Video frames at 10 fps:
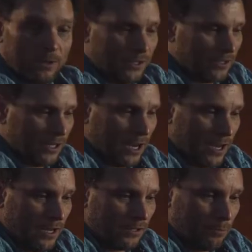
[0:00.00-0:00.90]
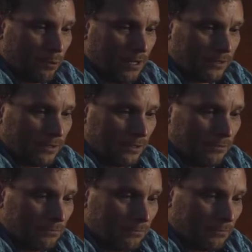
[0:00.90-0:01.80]
but the C I A suppressed it.
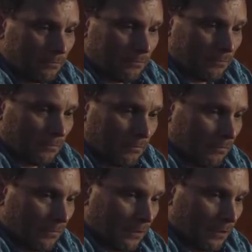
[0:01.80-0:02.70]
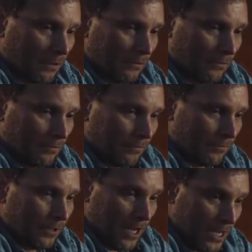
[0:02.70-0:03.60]
Oh, the old C I A
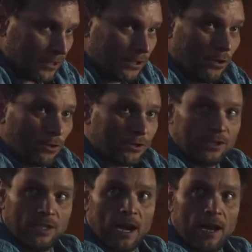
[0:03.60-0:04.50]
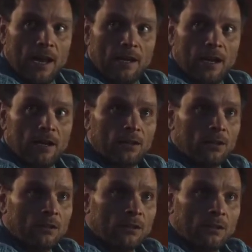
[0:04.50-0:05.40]
angle. Yes, the old C I A angle.